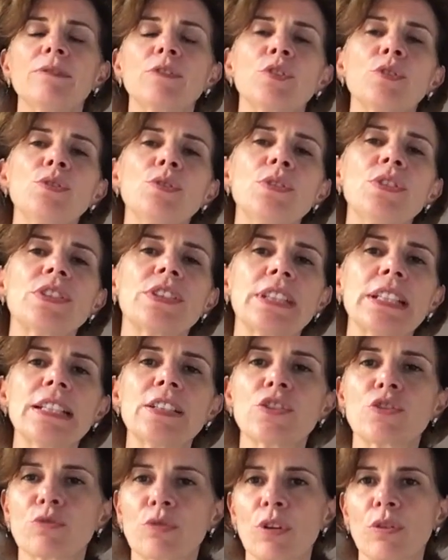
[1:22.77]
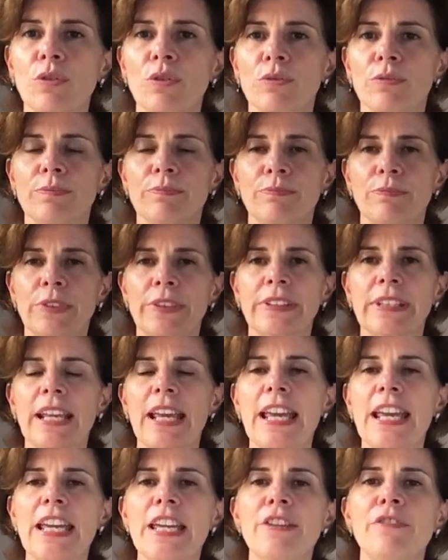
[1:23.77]
Do you still struggle with
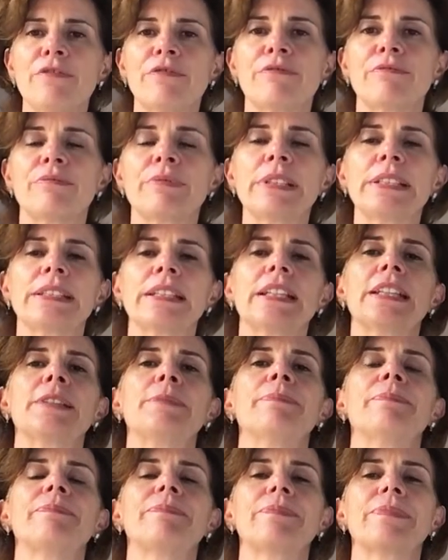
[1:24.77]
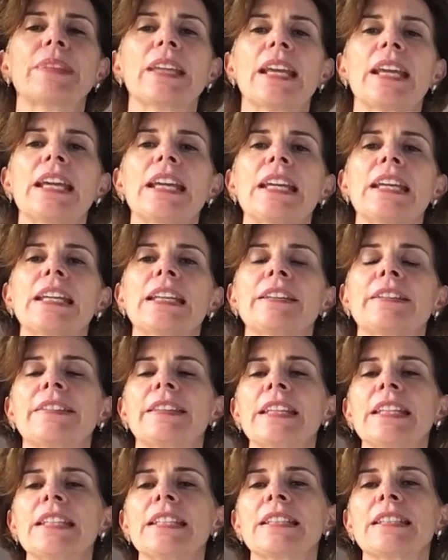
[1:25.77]
everyday
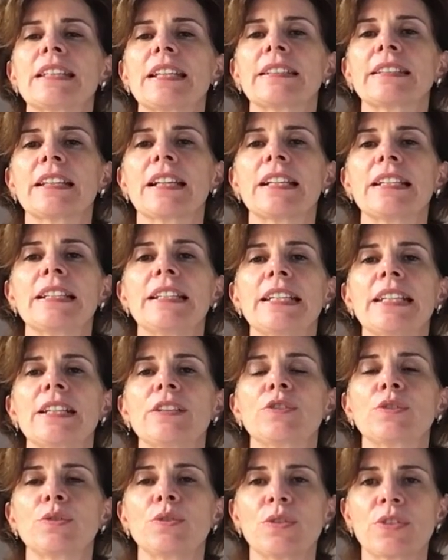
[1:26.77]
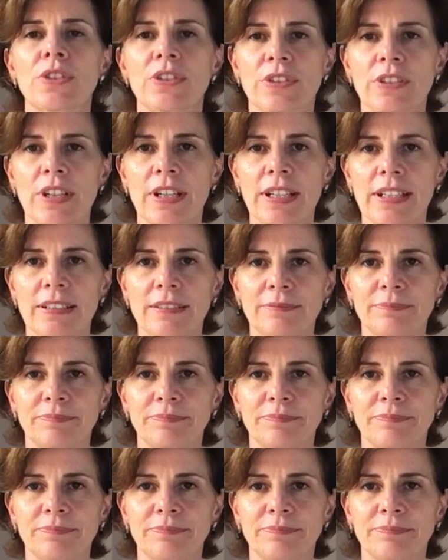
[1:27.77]
things that are linked to your style?